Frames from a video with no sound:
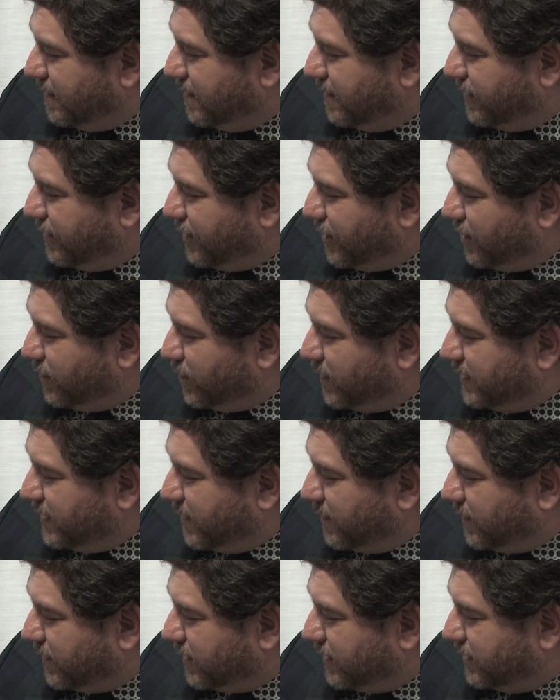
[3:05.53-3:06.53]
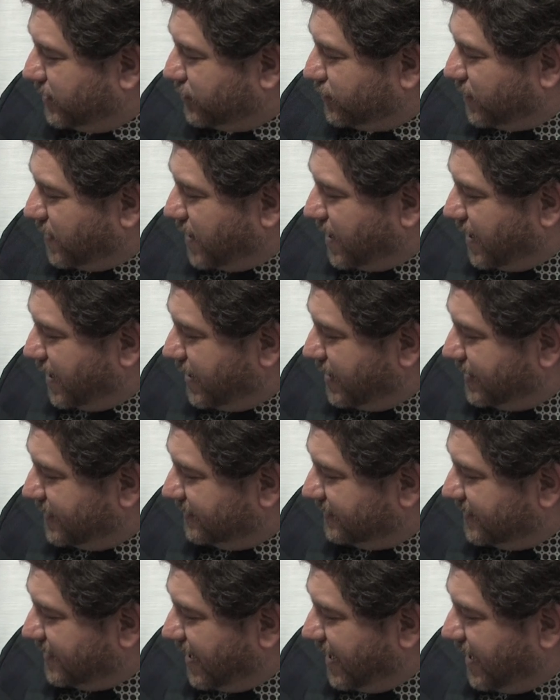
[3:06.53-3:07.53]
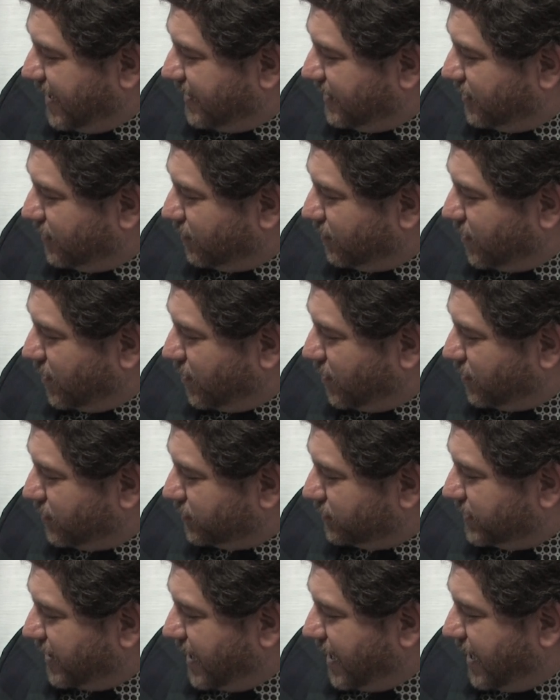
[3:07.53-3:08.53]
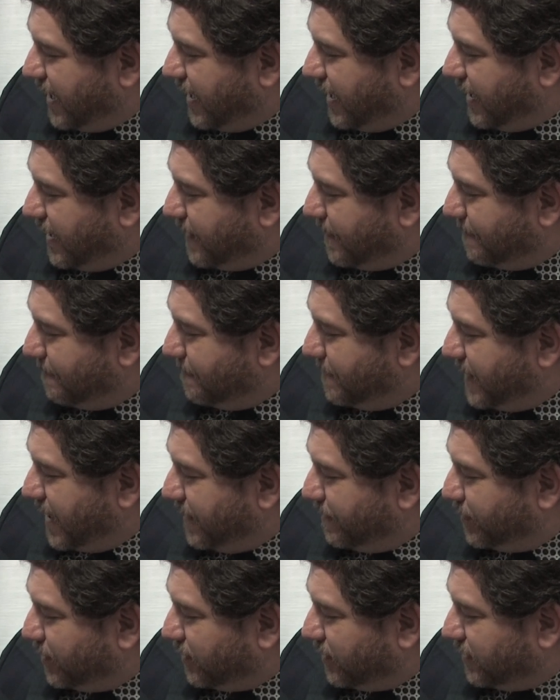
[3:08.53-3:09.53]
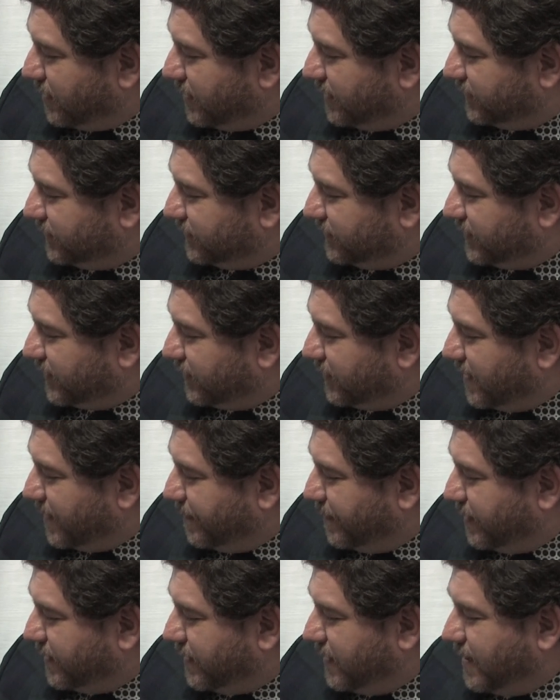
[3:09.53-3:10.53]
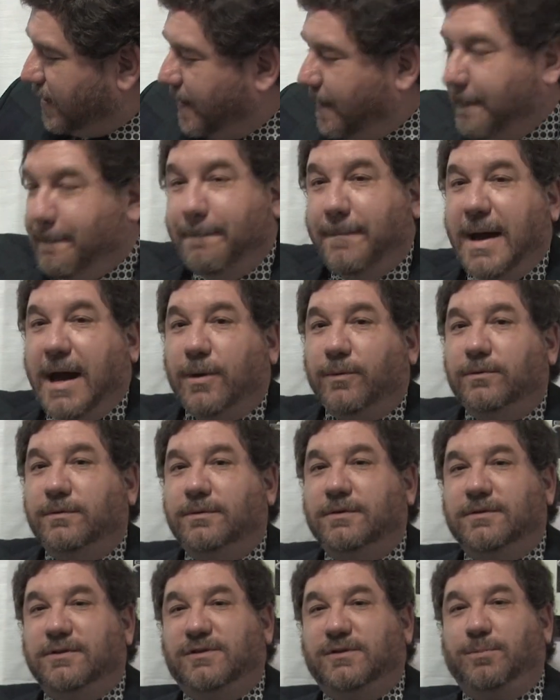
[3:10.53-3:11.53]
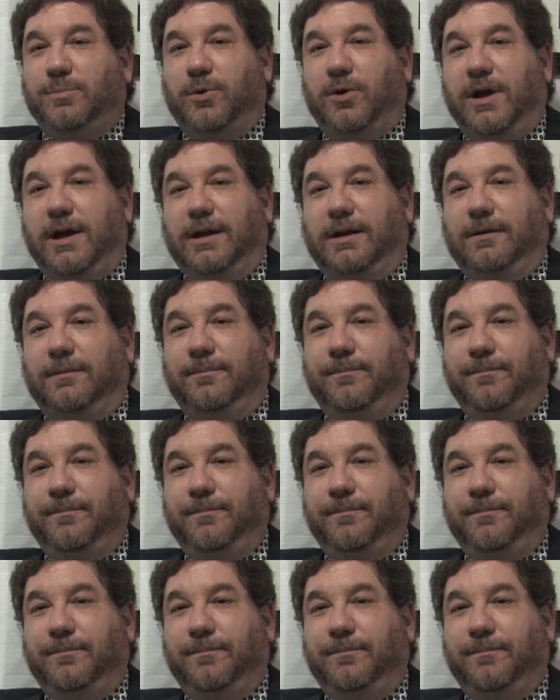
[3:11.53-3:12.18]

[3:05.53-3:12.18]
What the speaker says: third one that we're going to try is an 8-year-old, a maple syrup mountain spring.